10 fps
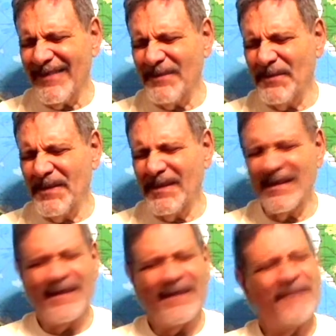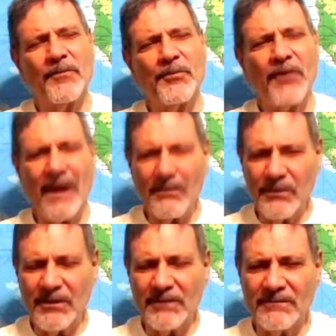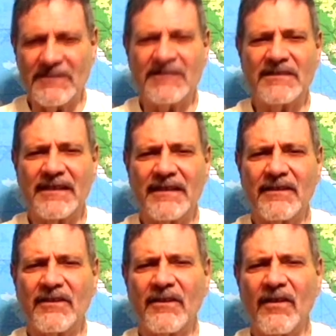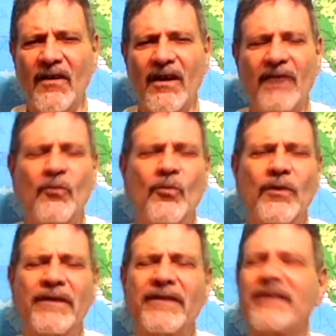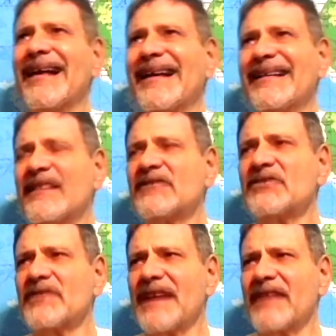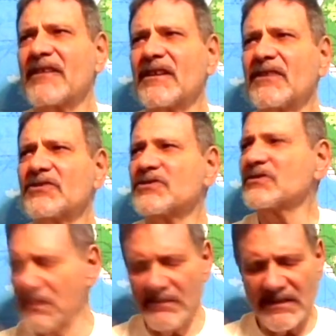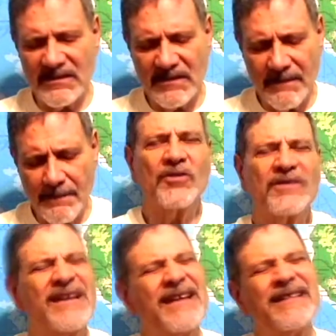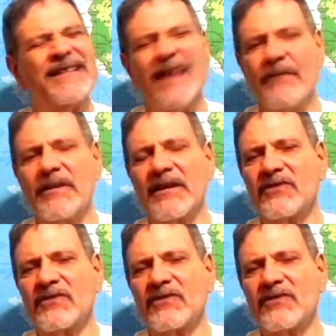The problems that there are with industrial agriculture, or is that endemic